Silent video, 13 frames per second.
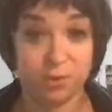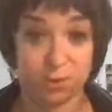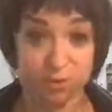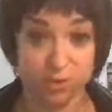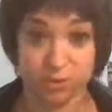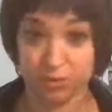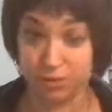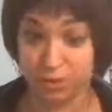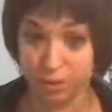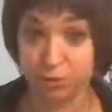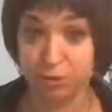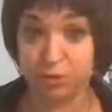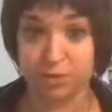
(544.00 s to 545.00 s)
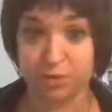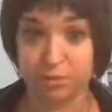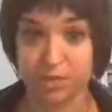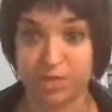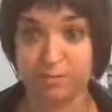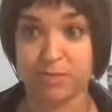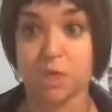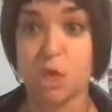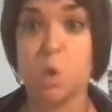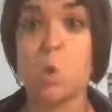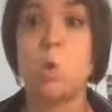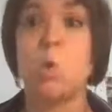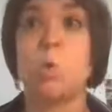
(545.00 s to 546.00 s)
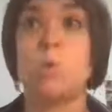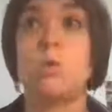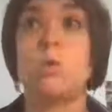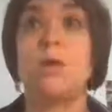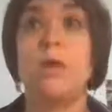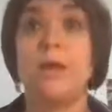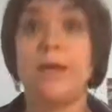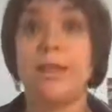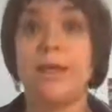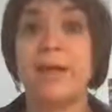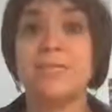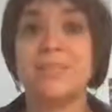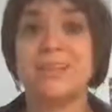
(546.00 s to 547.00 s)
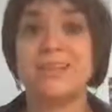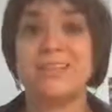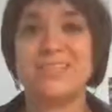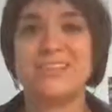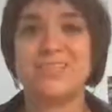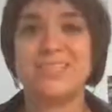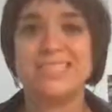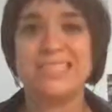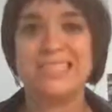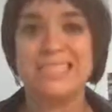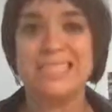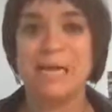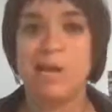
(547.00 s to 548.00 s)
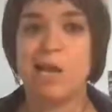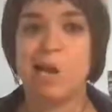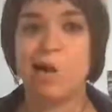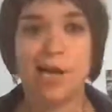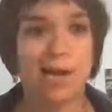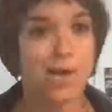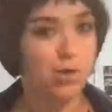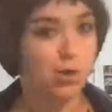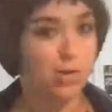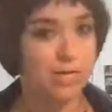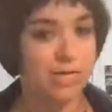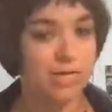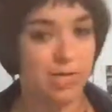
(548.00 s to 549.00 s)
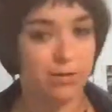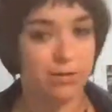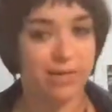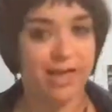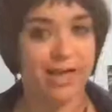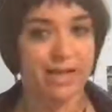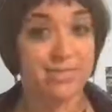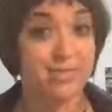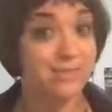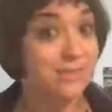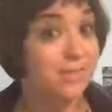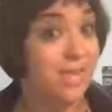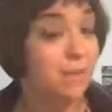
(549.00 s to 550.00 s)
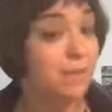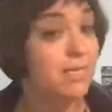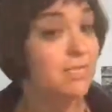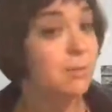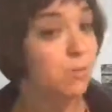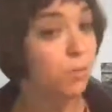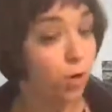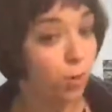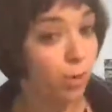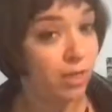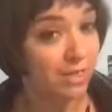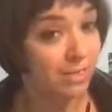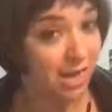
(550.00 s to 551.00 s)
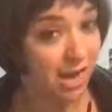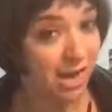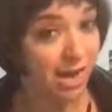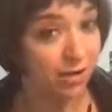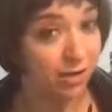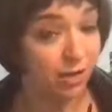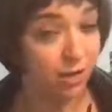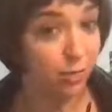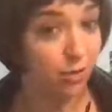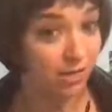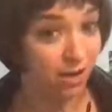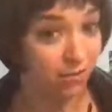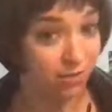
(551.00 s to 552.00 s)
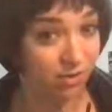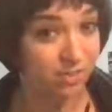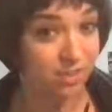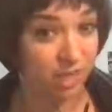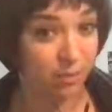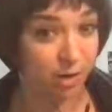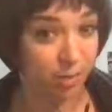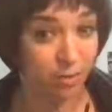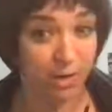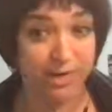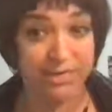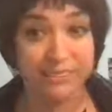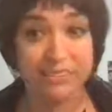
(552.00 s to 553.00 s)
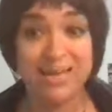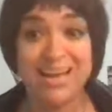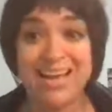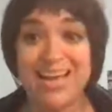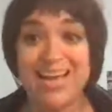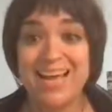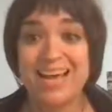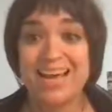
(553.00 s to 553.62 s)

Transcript: the difficulty of the solution sometimes, like, oh, that's how you solve it. Okay, I don't want to be dealing with that. That makes them more willing to hire you without fussing about price.